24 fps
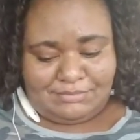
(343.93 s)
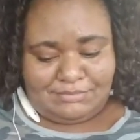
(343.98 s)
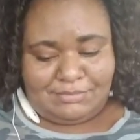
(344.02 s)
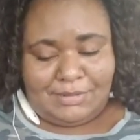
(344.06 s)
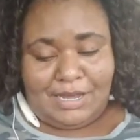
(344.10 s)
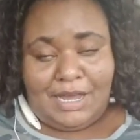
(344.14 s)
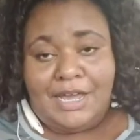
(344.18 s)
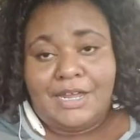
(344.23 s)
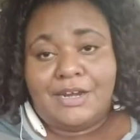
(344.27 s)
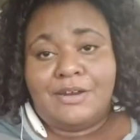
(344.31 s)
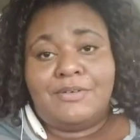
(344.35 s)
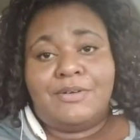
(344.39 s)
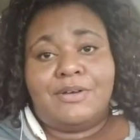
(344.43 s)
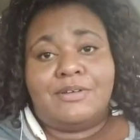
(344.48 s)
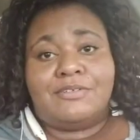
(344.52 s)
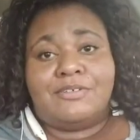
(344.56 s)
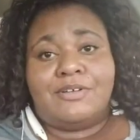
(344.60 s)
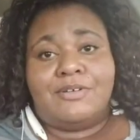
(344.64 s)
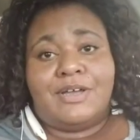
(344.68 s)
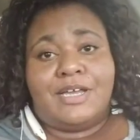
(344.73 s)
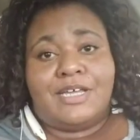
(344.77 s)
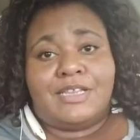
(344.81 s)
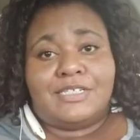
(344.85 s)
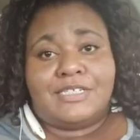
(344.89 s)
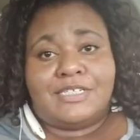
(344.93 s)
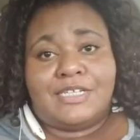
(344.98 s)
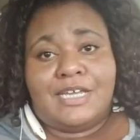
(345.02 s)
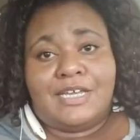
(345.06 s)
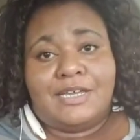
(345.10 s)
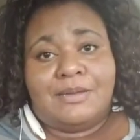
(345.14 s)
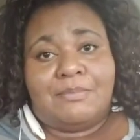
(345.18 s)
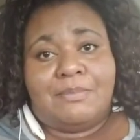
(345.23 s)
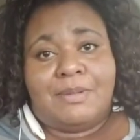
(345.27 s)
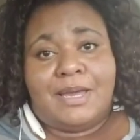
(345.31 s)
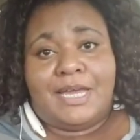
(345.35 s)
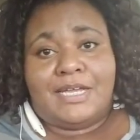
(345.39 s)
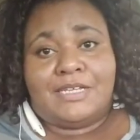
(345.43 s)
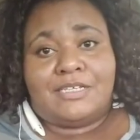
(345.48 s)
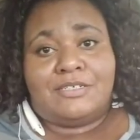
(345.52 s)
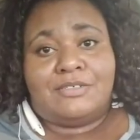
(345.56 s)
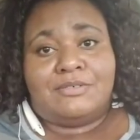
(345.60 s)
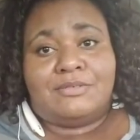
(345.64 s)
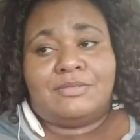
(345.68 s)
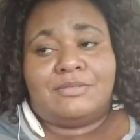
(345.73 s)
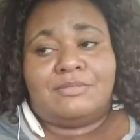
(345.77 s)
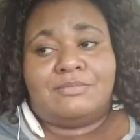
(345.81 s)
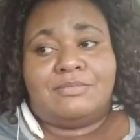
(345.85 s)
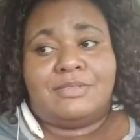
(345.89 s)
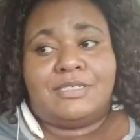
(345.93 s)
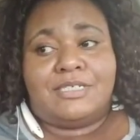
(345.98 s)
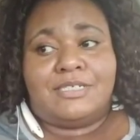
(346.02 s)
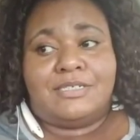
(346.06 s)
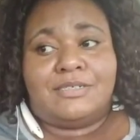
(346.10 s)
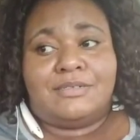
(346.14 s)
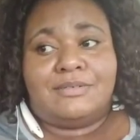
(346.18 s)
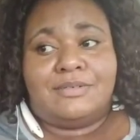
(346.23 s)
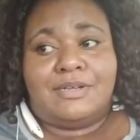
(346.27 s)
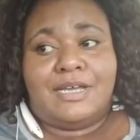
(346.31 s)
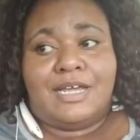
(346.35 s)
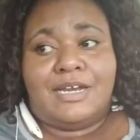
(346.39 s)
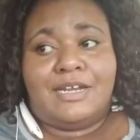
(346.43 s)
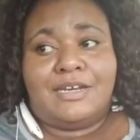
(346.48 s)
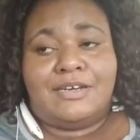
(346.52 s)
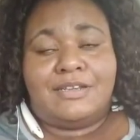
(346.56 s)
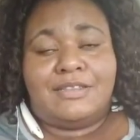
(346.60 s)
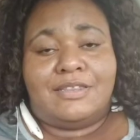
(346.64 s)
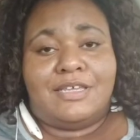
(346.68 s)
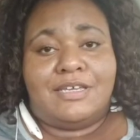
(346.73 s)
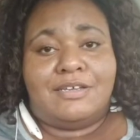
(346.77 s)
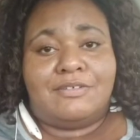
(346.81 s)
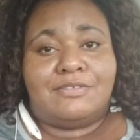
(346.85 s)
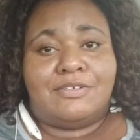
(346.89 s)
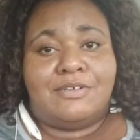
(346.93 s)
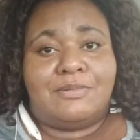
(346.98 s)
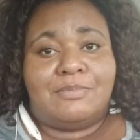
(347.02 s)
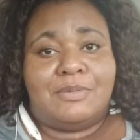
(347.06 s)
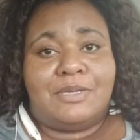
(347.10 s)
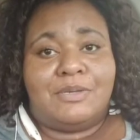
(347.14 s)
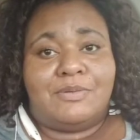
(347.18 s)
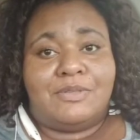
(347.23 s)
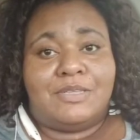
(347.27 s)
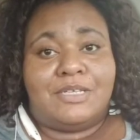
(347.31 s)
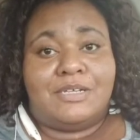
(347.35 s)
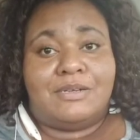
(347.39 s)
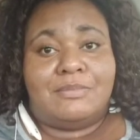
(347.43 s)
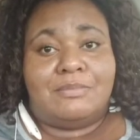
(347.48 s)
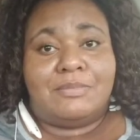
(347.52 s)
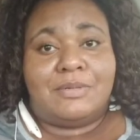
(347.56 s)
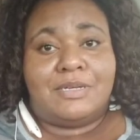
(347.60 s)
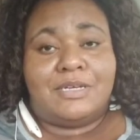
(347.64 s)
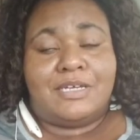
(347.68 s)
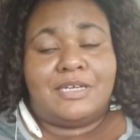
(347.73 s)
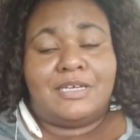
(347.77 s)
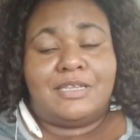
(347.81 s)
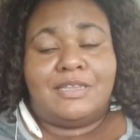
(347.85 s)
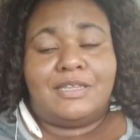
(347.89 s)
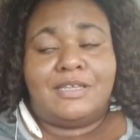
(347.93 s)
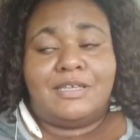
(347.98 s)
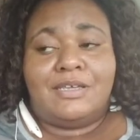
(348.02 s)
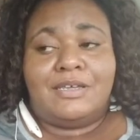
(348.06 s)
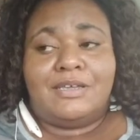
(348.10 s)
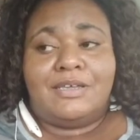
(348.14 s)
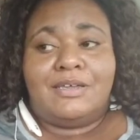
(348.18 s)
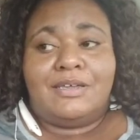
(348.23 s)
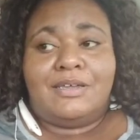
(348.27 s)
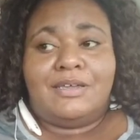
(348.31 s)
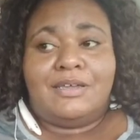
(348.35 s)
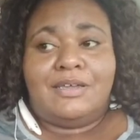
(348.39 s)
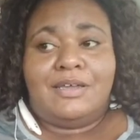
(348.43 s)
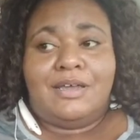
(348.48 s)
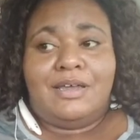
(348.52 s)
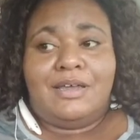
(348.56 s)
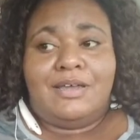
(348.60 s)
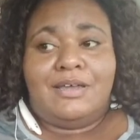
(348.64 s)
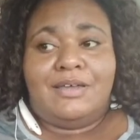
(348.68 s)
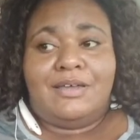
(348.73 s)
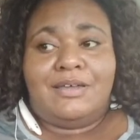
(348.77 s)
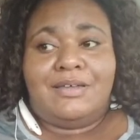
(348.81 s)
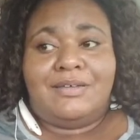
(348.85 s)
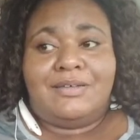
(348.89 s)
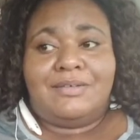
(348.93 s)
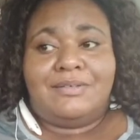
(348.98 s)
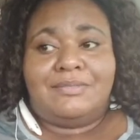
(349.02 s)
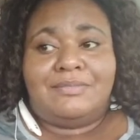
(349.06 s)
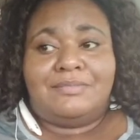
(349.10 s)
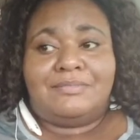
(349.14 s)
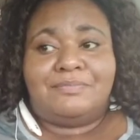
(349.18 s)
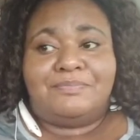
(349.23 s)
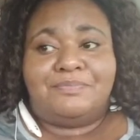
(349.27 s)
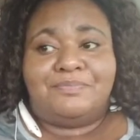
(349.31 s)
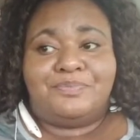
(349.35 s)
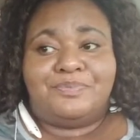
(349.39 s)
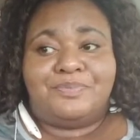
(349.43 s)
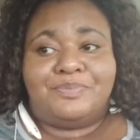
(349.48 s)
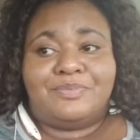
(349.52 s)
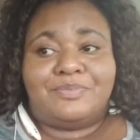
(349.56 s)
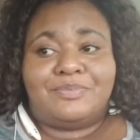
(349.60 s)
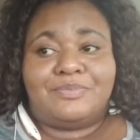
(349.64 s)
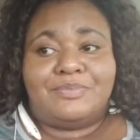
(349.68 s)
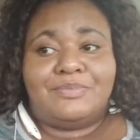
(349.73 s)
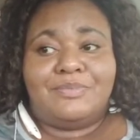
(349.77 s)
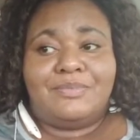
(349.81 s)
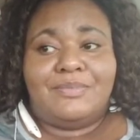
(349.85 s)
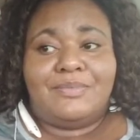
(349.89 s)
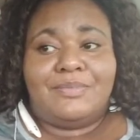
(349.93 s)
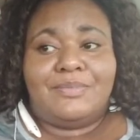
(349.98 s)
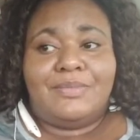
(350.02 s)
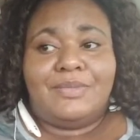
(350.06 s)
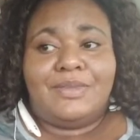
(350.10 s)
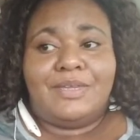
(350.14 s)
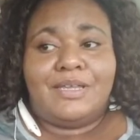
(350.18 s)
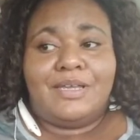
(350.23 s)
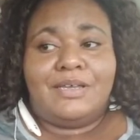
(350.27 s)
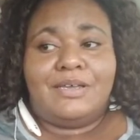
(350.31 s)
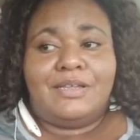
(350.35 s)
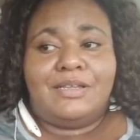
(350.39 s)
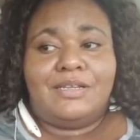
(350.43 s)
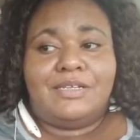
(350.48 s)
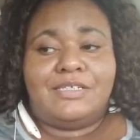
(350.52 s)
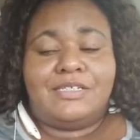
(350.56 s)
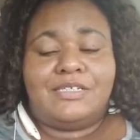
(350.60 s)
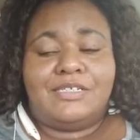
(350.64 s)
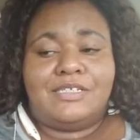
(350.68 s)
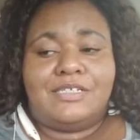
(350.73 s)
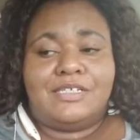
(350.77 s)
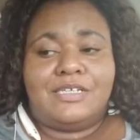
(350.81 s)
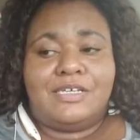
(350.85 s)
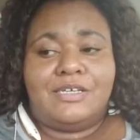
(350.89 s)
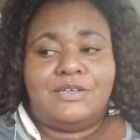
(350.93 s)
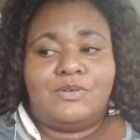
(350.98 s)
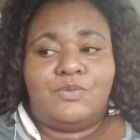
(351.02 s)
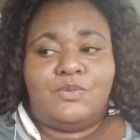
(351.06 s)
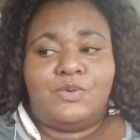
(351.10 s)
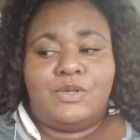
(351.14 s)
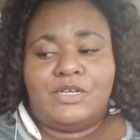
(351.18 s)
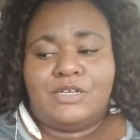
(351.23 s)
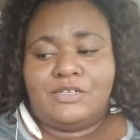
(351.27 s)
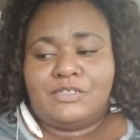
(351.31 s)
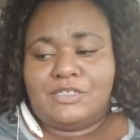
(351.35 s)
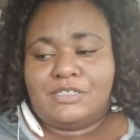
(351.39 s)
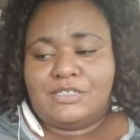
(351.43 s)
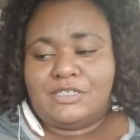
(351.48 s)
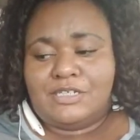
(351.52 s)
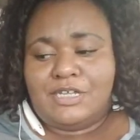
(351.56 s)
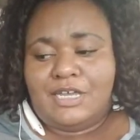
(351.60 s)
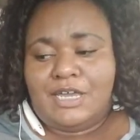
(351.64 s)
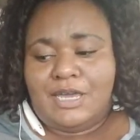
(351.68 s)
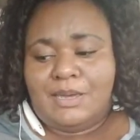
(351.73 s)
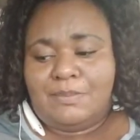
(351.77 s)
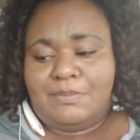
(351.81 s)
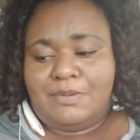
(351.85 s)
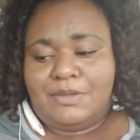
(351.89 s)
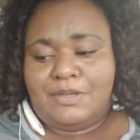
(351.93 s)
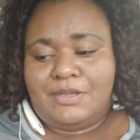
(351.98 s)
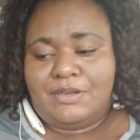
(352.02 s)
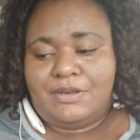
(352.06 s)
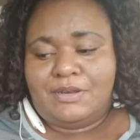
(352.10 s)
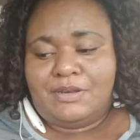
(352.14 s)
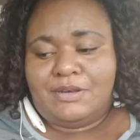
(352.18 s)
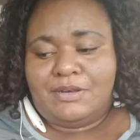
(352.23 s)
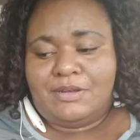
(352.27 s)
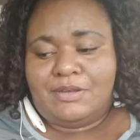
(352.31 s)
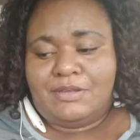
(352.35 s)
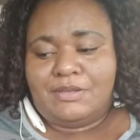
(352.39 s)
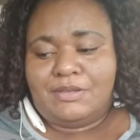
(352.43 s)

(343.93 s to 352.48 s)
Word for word: I knew I was going to have to say goodbye to them, but I didn't think it was going to be within a month. Um, let's see what else has happened.